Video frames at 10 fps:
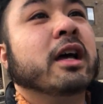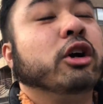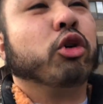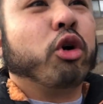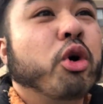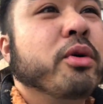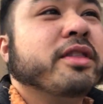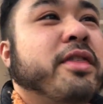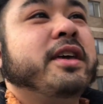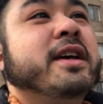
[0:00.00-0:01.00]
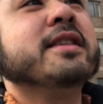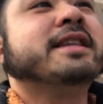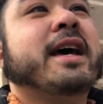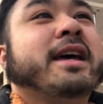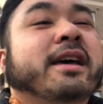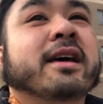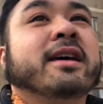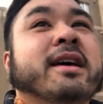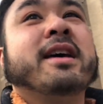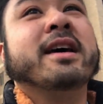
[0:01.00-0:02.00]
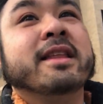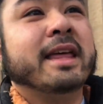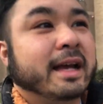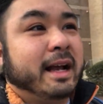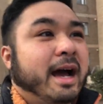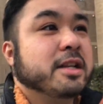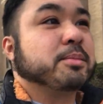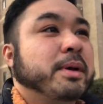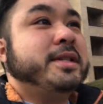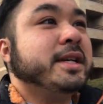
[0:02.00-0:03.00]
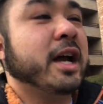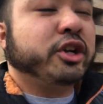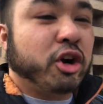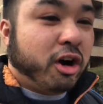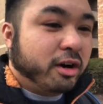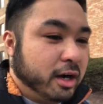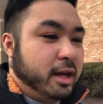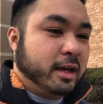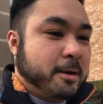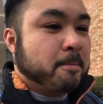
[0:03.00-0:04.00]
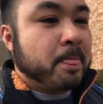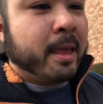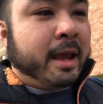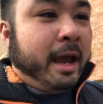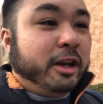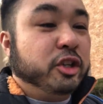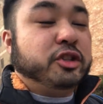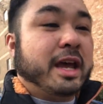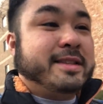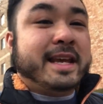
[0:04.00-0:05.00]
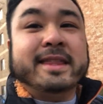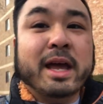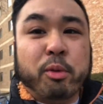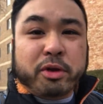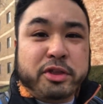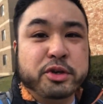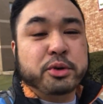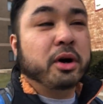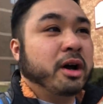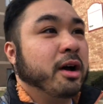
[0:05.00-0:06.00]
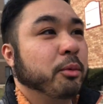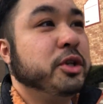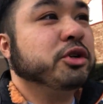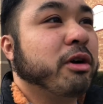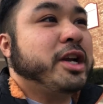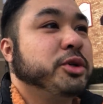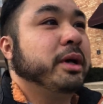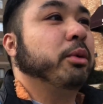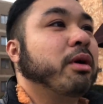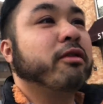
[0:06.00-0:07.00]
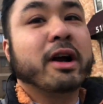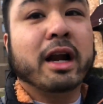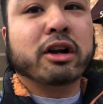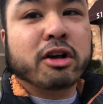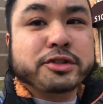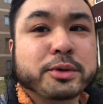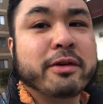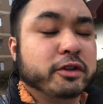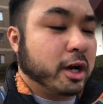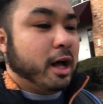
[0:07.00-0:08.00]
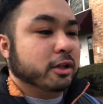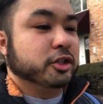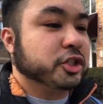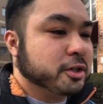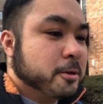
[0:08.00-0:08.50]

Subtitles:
Grow in the things that God is placing on your heart, and take that with you when you graduate, wherever God calls you after college.